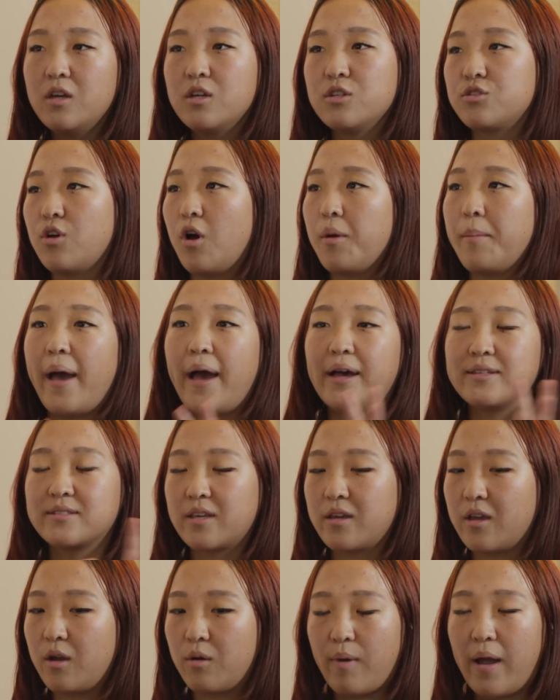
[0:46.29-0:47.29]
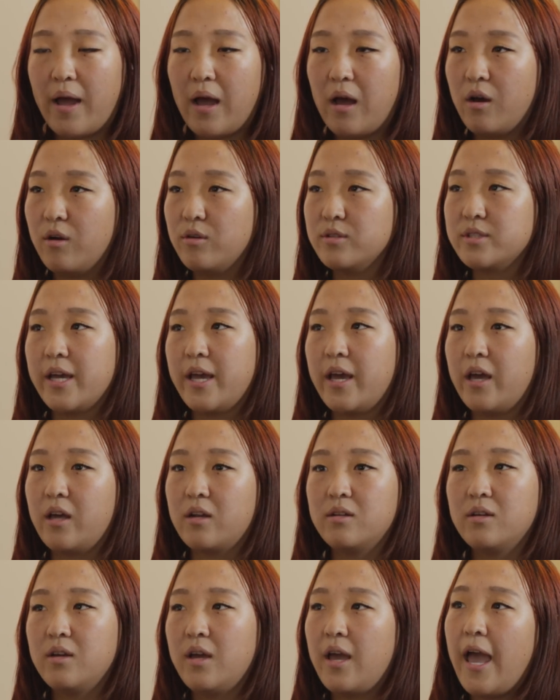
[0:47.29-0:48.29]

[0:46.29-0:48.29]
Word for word: So I'm asking around, and